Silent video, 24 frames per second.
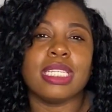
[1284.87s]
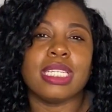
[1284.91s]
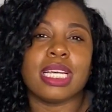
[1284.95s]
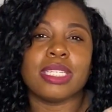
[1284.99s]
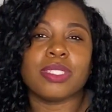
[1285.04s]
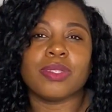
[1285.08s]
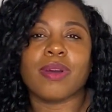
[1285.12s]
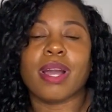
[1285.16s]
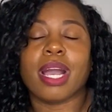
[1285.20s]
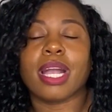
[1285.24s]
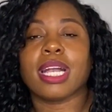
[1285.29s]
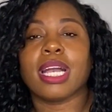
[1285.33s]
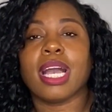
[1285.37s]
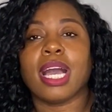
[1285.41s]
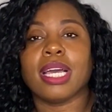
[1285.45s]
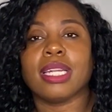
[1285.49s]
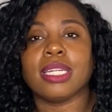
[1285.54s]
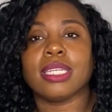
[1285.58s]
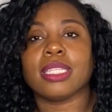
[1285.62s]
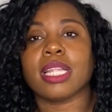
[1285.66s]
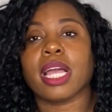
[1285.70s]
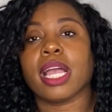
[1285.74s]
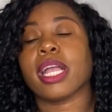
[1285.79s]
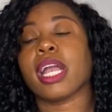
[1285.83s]
That's why I kind
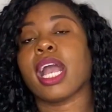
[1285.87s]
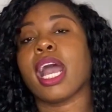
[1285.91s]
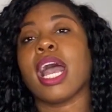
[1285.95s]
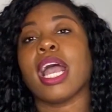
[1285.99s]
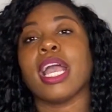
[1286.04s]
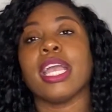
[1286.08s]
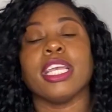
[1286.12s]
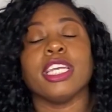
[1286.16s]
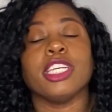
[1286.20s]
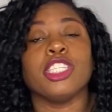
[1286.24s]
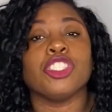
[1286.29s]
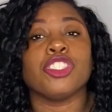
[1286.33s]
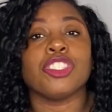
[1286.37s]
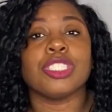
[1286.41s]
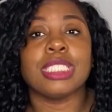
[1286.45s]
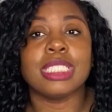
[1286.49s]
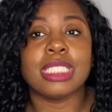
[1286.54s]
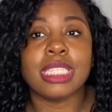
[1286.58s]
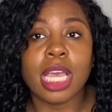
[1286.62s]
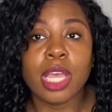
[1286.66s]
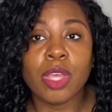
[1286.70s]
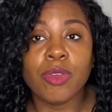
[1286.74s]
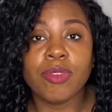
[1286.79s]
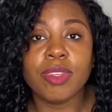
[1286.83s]
of like high interest
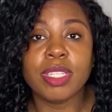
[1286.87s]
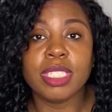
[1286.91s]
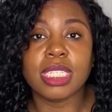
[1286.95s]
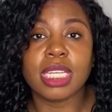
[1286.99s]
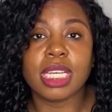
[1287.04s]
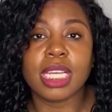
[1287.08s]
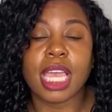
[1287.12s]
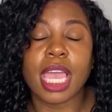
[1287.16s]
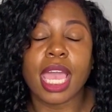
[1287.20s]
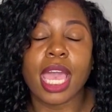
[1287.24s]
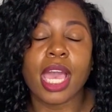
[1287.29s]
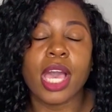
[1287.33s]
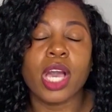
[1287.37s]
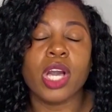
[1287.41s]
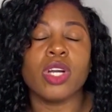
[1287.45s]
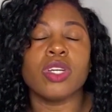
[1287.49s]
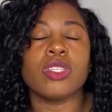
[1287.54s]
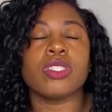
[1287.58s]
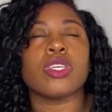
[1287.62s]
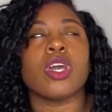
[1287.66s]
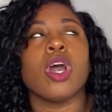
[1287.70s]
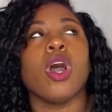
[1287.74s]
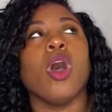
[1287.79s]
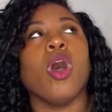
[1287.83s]
savings
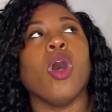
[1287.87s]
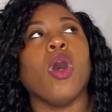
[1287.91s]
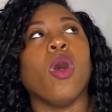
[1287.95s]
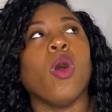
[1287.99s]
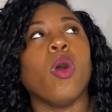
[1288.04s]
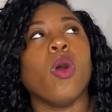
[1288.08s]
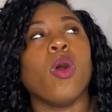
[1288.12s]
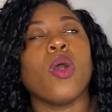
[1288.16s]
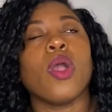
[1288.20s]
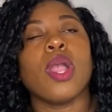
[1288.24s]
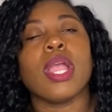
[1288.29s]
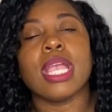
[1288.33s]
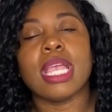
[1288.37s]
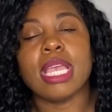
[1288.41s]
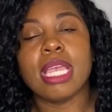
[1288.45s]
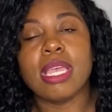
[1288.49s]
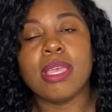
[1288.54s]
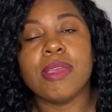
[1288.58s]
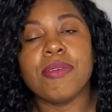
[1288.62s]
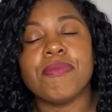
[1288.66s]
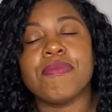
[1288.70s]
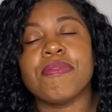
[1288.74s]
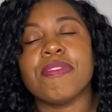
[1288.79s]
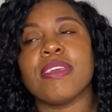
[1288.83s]
accounts or
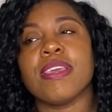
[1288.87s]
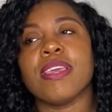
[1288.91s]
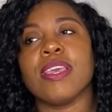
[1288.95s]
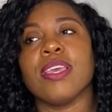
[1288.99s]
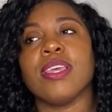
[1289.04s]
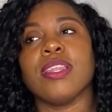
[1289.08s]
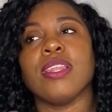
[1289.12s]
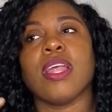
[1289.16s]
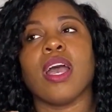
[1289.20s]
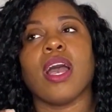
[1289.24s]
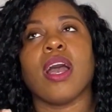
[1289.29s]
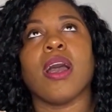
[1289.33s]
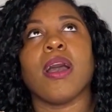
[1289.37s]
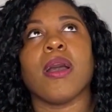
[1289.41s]
even